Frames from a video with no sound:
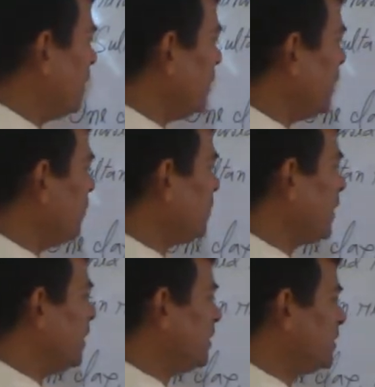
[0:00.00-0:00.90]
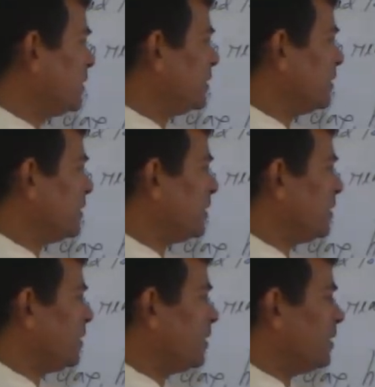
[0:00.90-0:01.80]
youth is
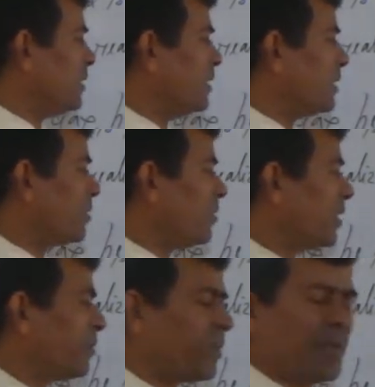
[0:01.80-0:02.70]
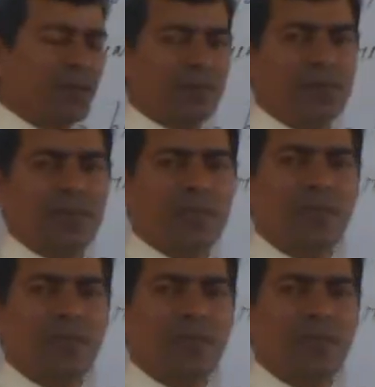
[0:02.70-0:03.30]
golden period.